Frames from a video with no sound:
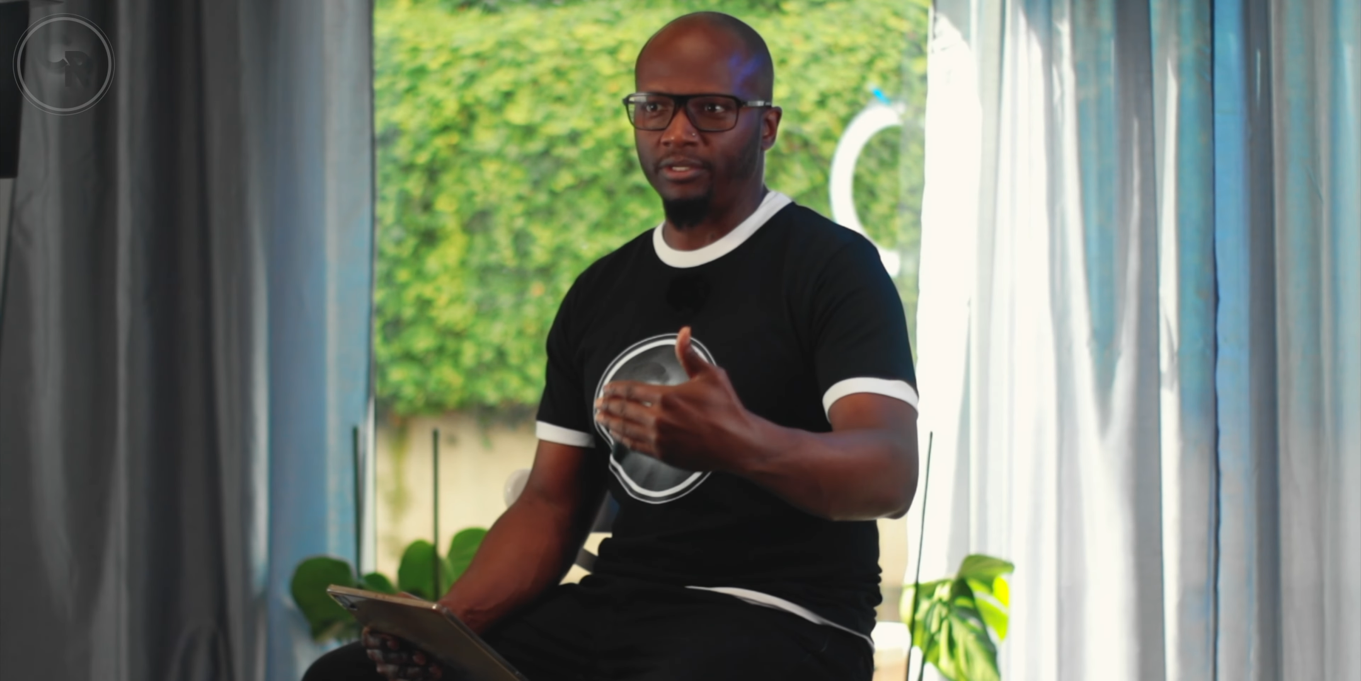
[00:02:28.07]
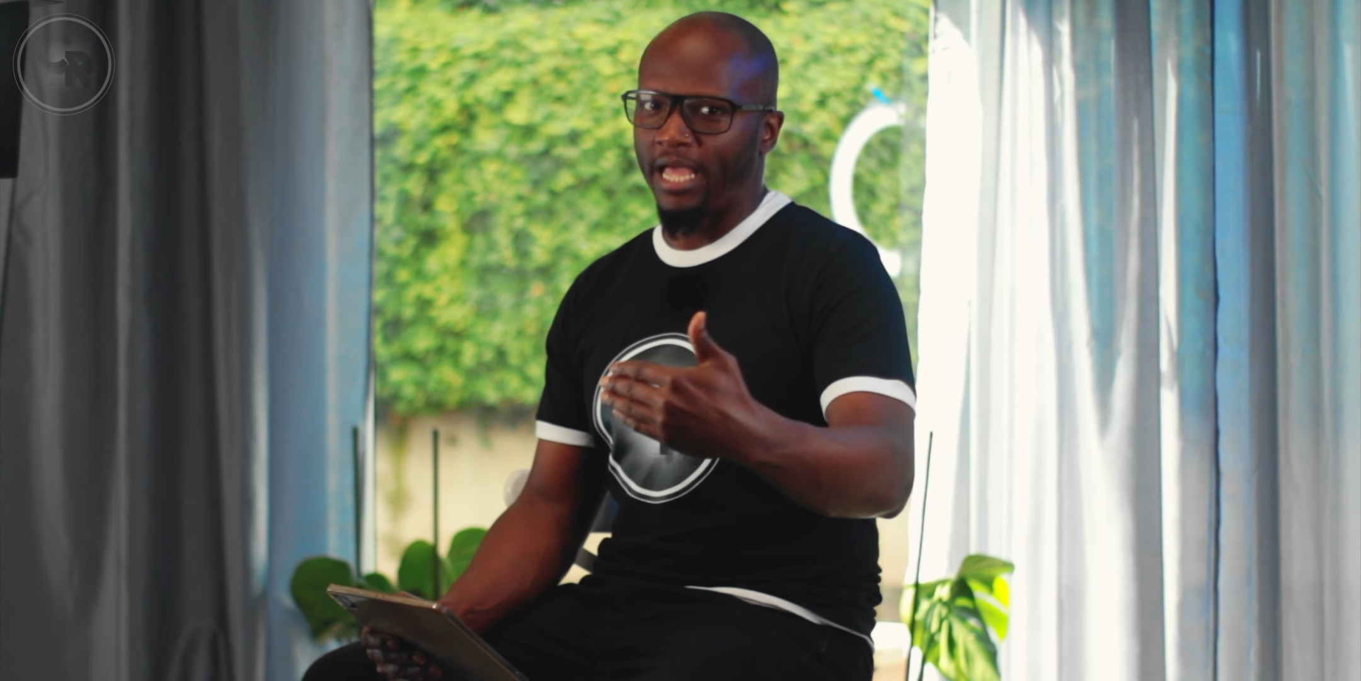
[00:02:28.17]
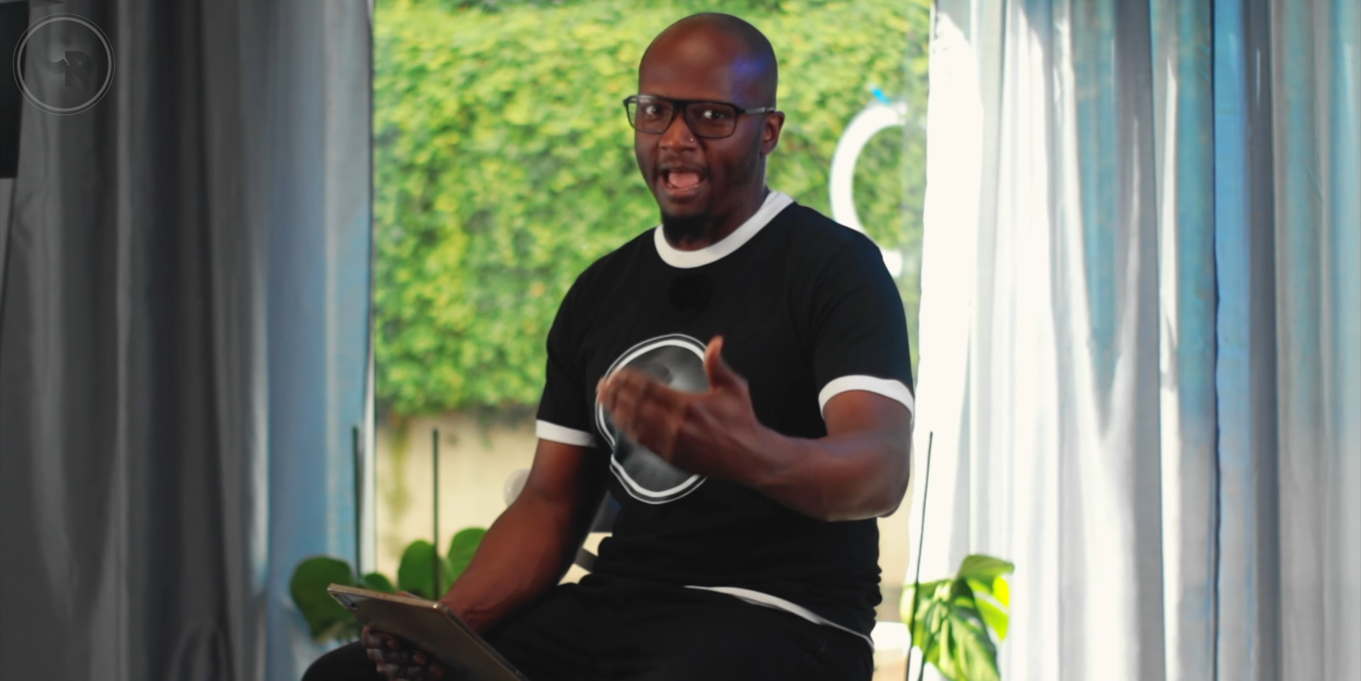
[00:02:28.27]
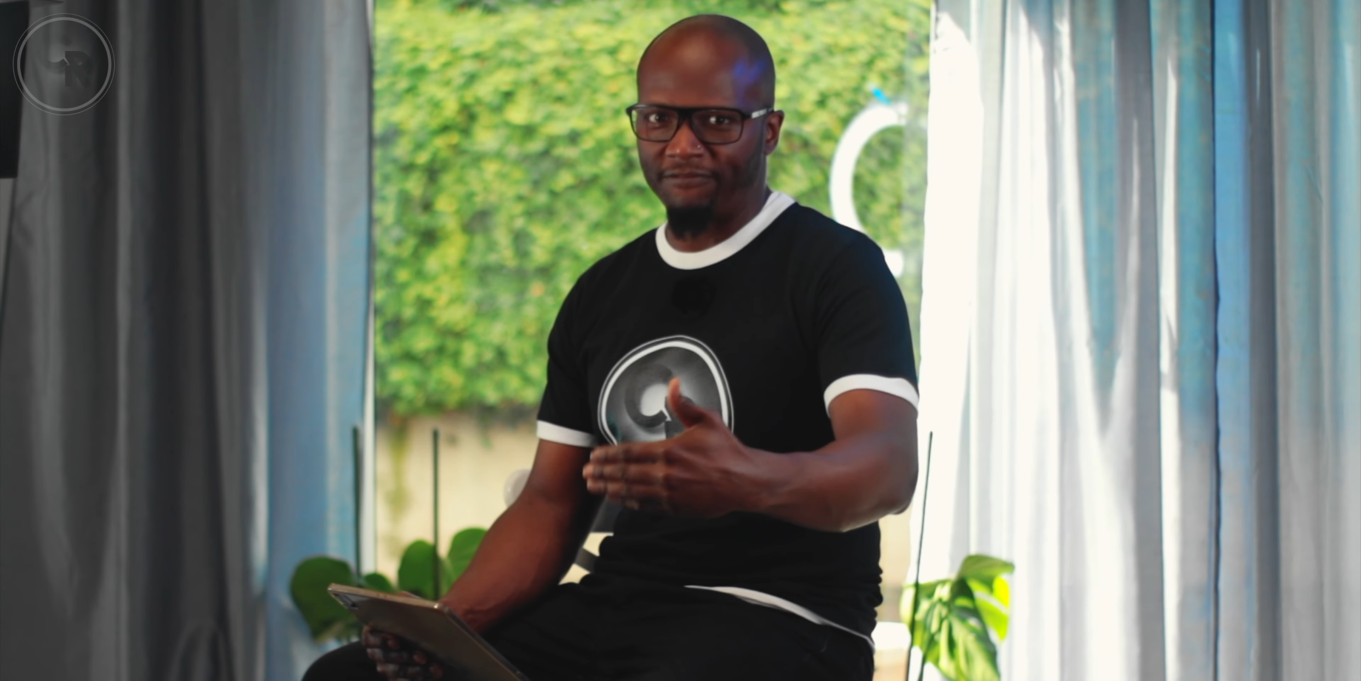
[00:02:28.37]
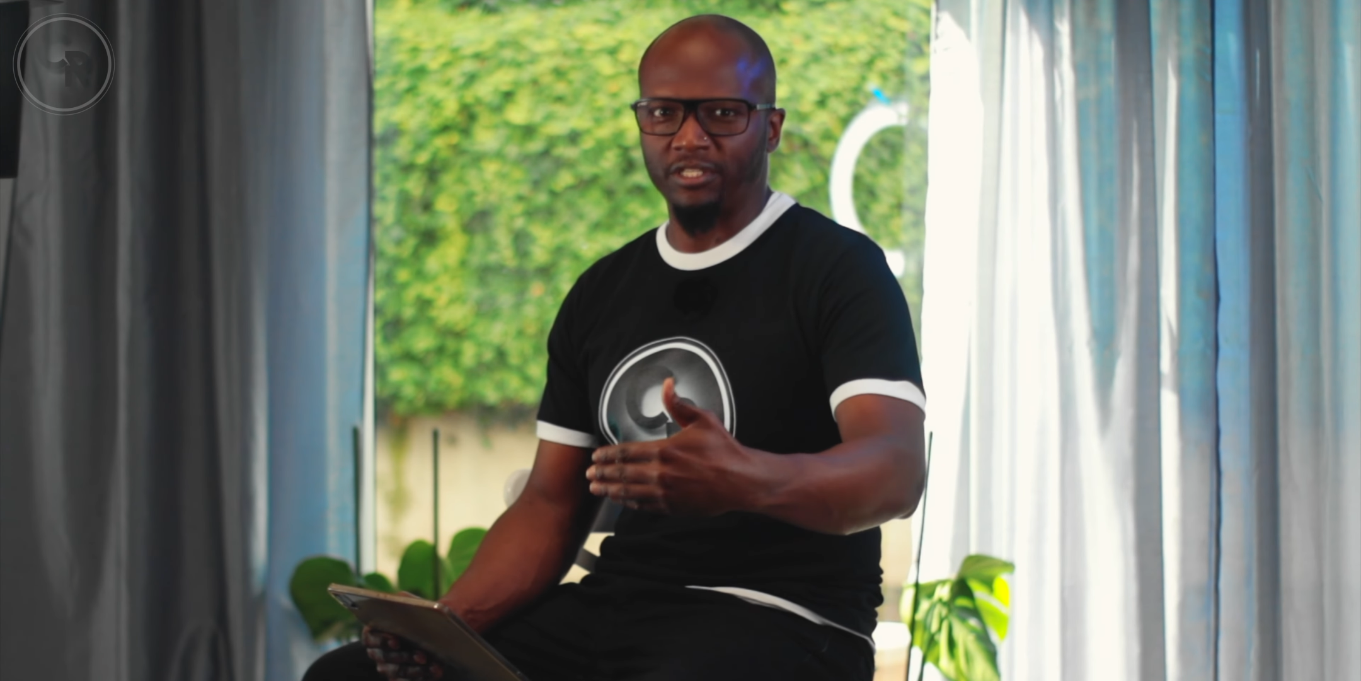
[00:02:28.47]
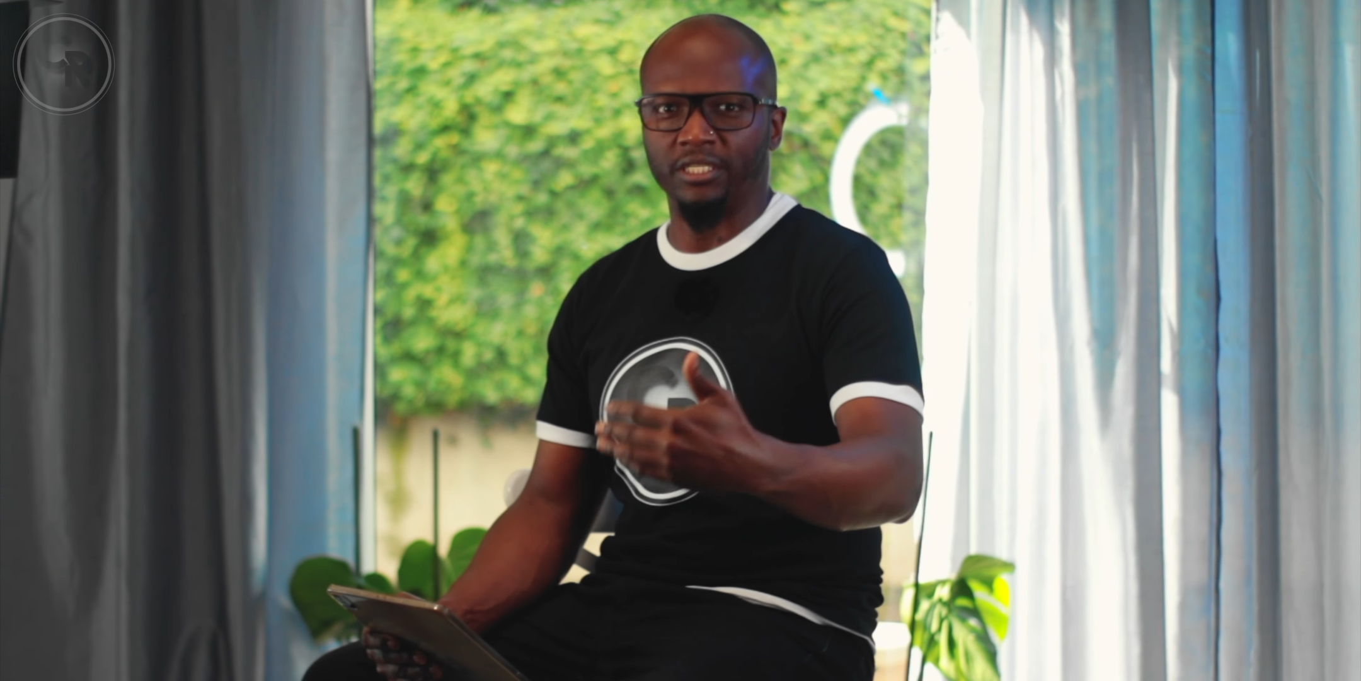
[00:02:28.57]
have to